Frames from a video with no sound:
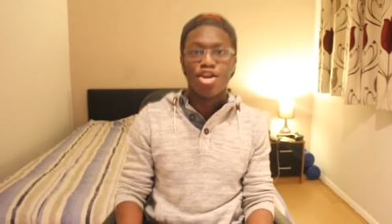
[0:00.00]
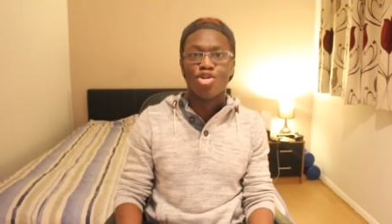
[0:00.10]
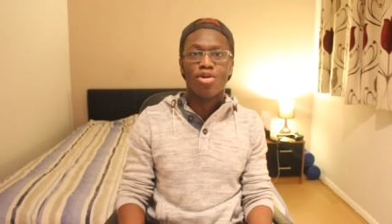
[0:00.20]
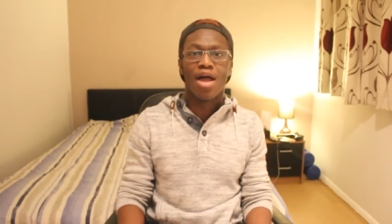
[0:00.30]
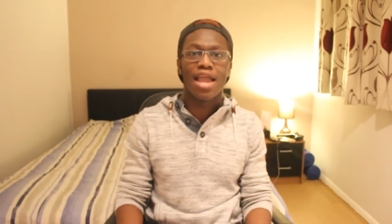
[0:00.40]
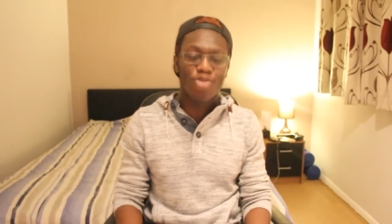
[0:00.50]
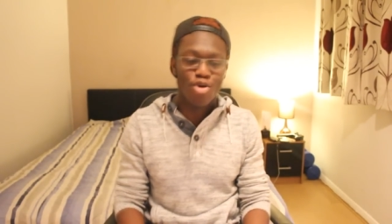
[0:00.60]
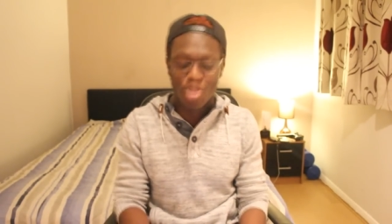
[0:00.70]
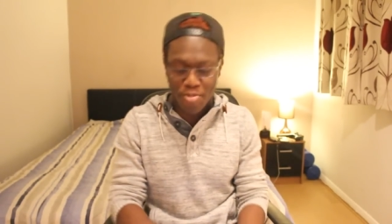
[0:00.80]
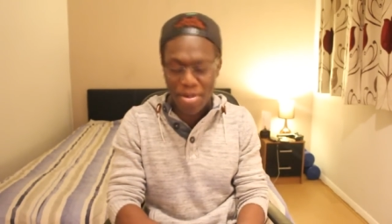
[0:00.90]
You're like
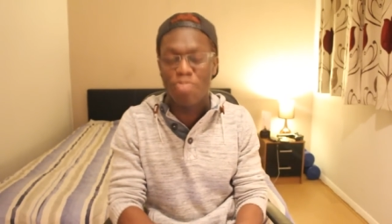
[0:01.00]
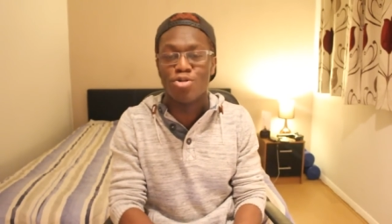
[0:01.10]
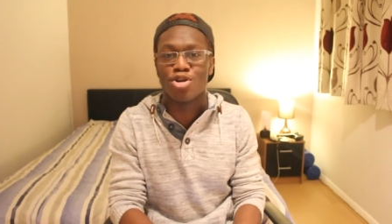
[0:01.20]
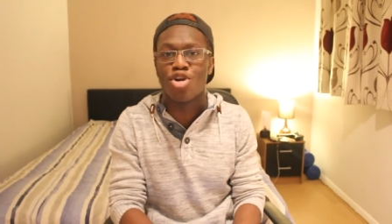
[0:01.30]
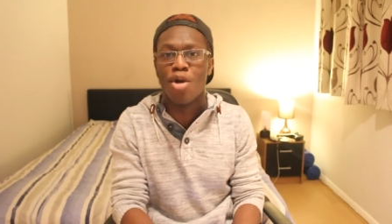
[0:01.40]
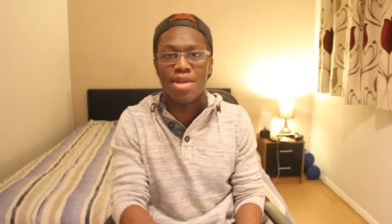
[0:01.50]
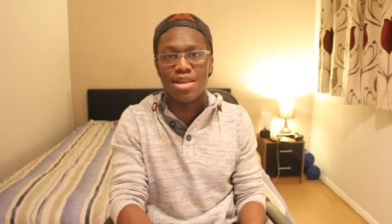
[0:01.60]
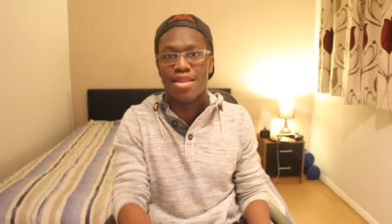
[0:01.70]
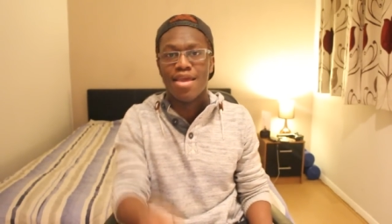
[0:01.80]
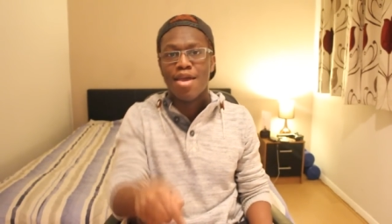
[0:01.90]
all the people that
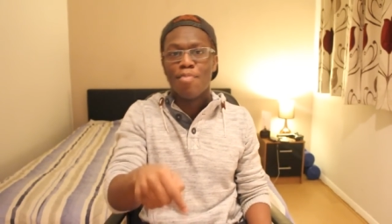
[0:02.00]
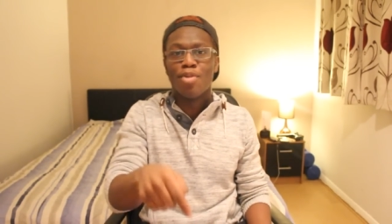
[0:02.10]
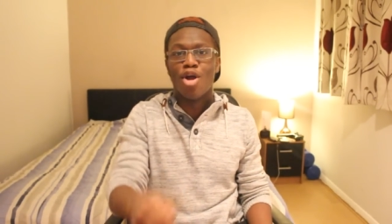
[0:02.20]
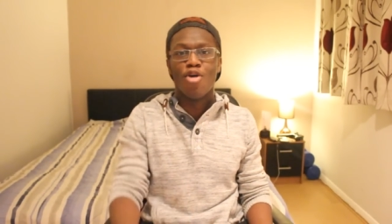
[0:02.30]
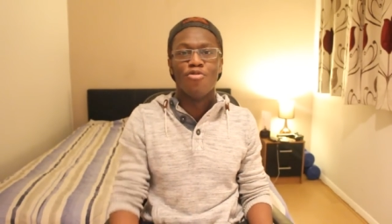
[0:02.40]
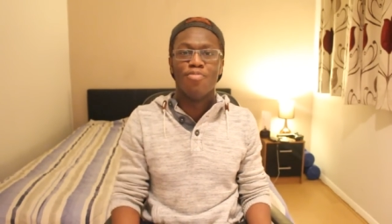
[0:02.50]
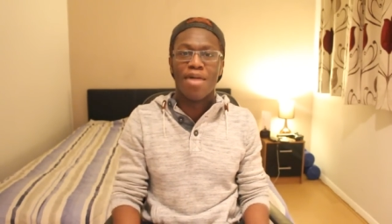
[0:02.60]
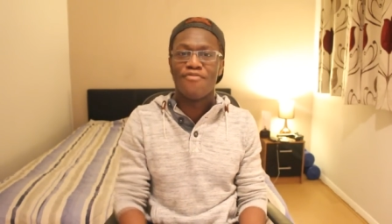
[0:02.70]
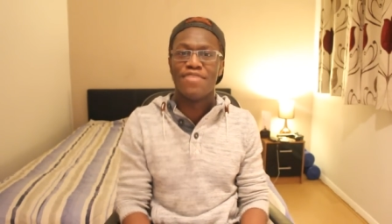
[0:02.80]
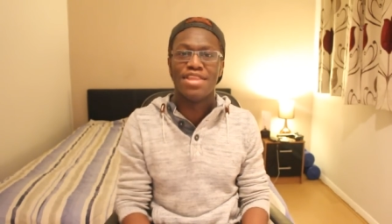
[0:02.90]
comment below
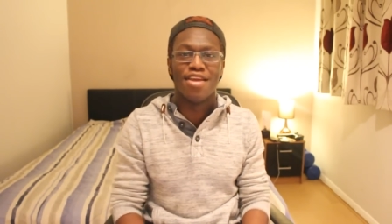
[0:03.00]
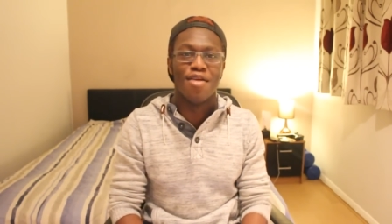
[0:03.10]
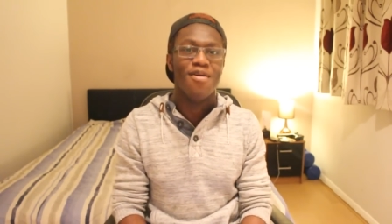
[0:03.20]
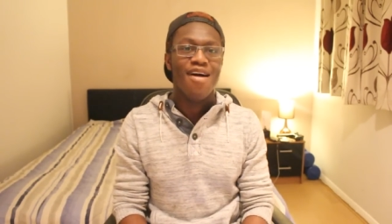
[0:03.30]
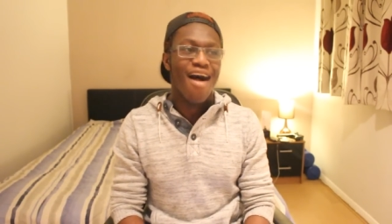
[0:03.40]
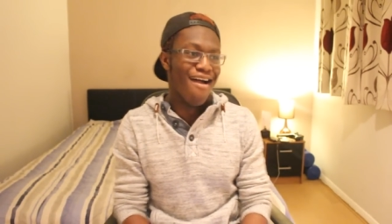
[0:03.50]
my video.